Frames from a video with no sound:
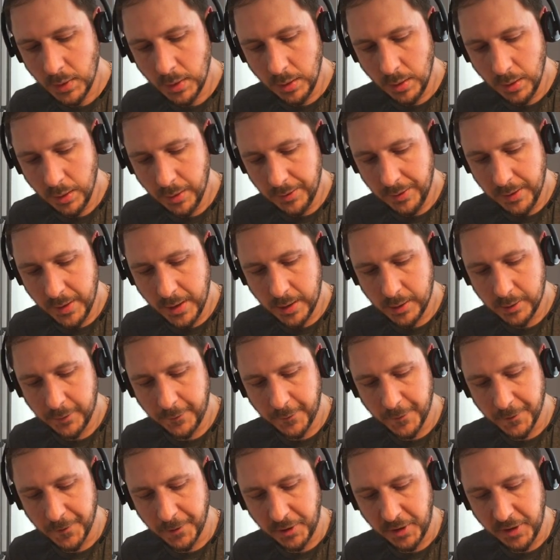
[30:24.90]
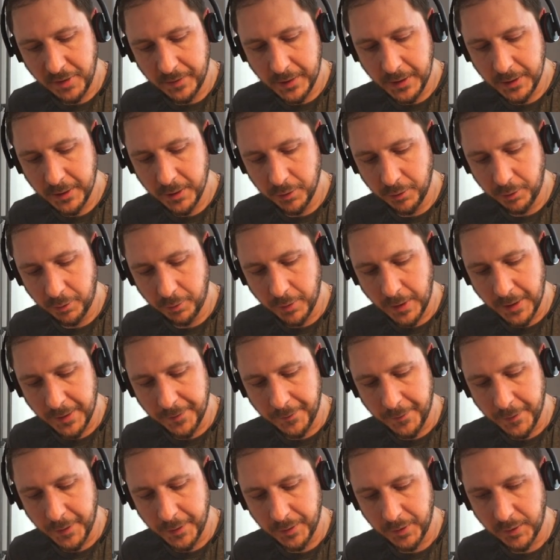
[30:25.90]
Now for the Keyraken to
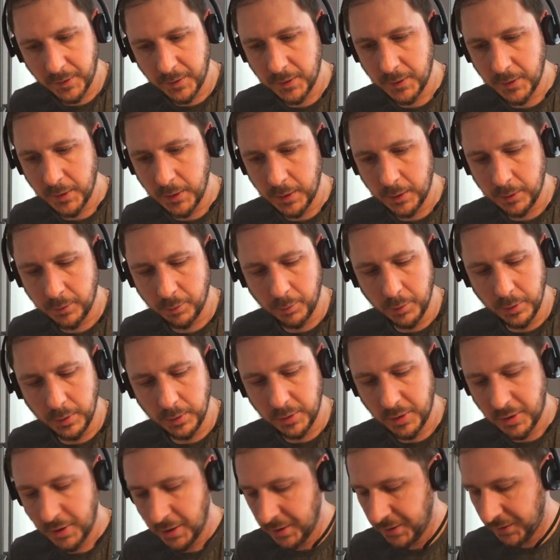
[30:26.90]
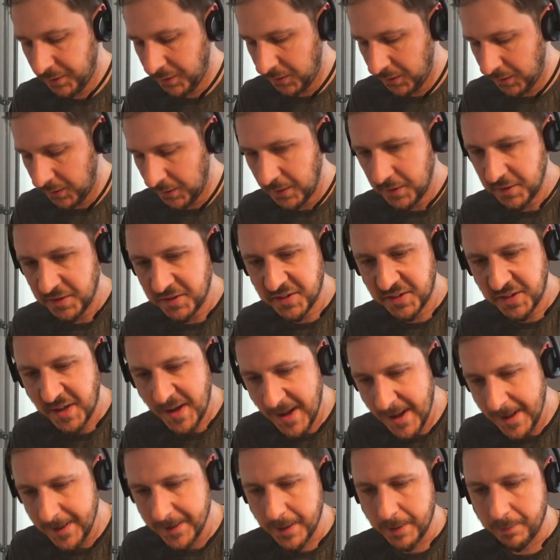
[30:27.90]
advance, it will cost
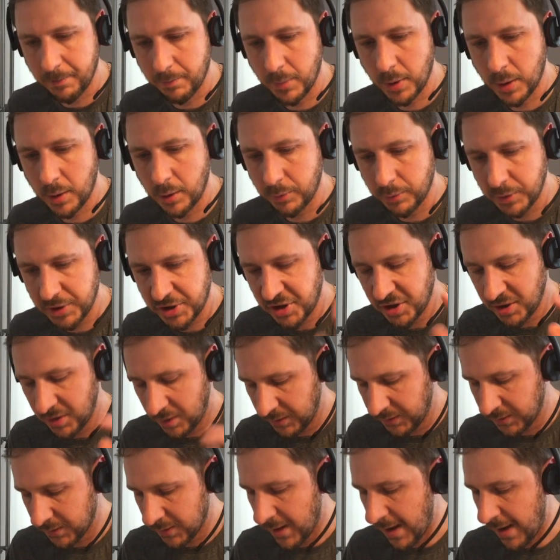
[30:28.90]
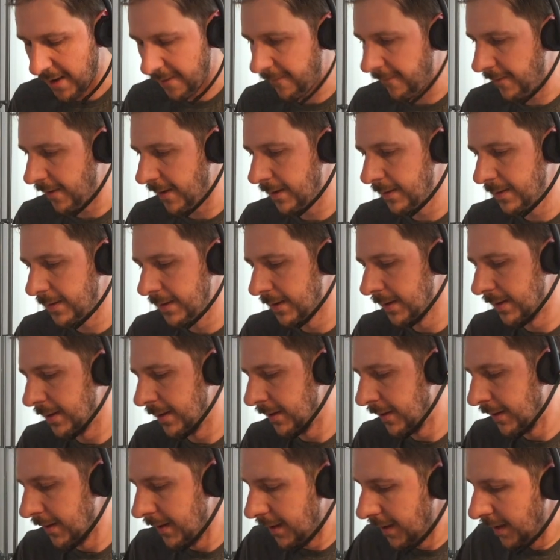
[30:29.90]
10 Ember, which he doesn't have.
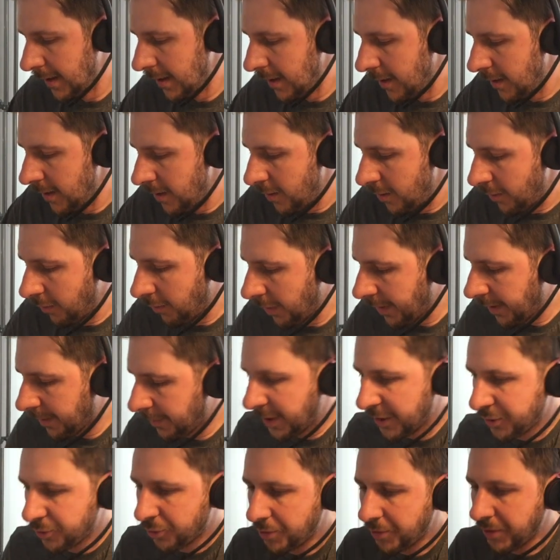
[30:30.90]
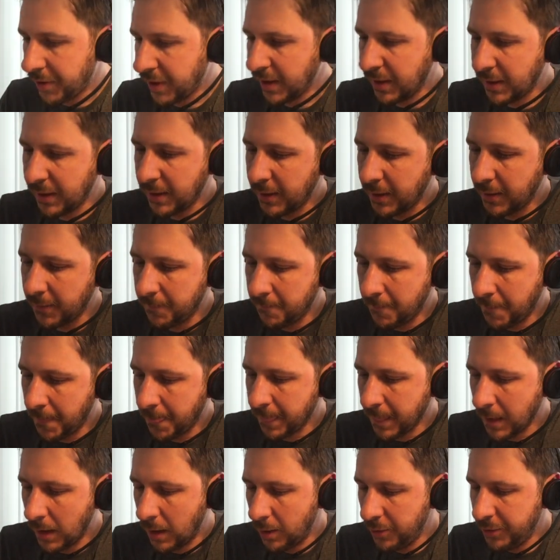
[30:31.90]
What am I drawing?
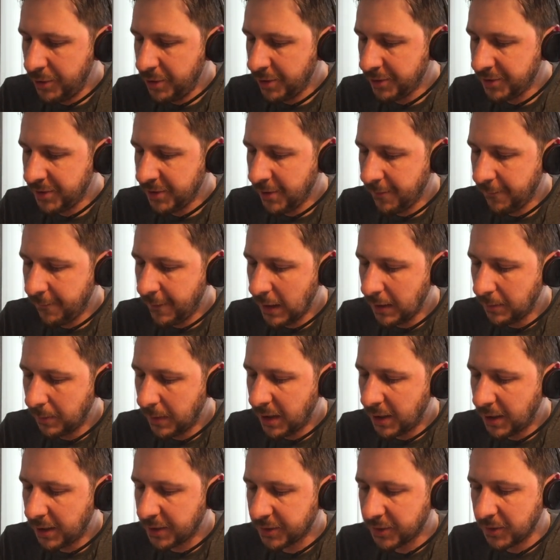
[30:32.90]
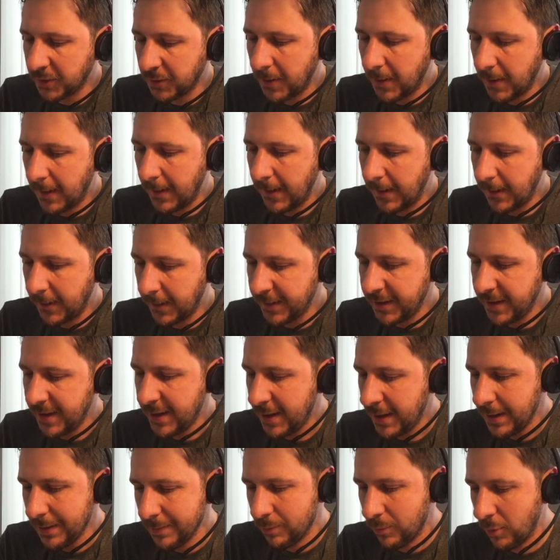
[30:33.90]
A Lieutenant Valmart. Haha,
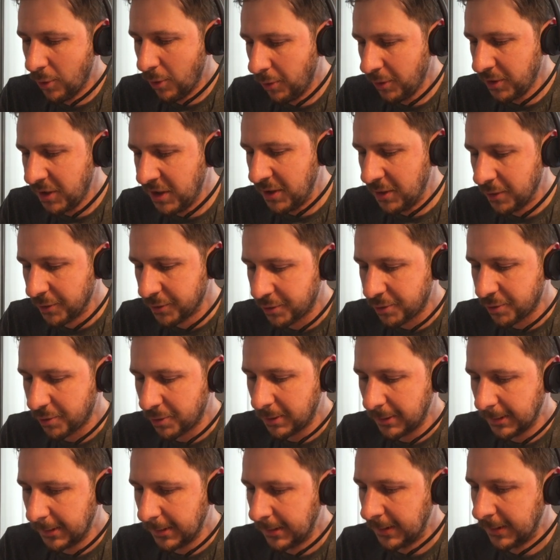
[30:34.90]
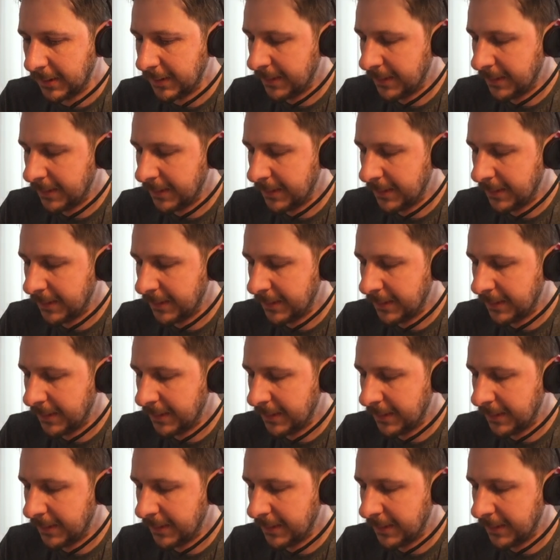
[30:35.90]
yeah, more key control.